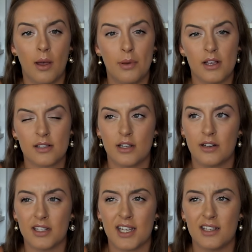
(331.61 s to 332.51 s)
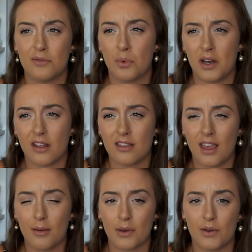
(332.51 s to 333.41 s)
I personally only attended one, I
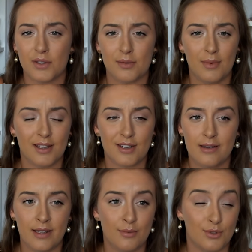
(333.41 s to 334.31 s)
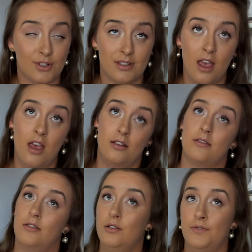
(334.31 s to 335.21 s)
think, because my timetable was just
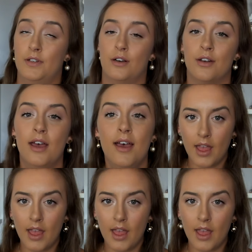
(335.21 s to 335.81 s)
too full on.